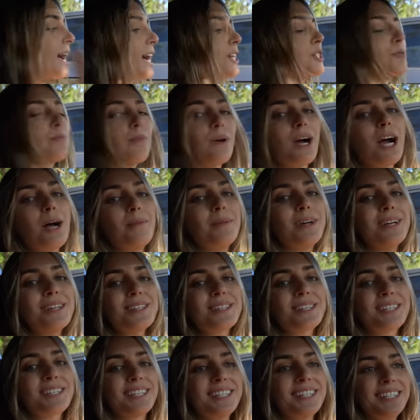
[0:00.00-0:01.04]
as
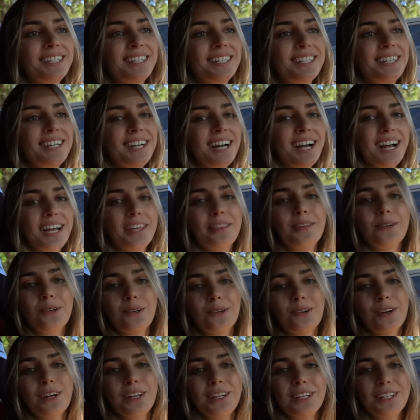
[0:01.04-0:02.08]
promised, I think
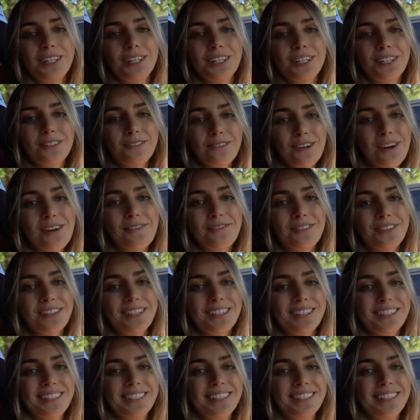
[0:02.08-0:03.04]
we're ready to rev her.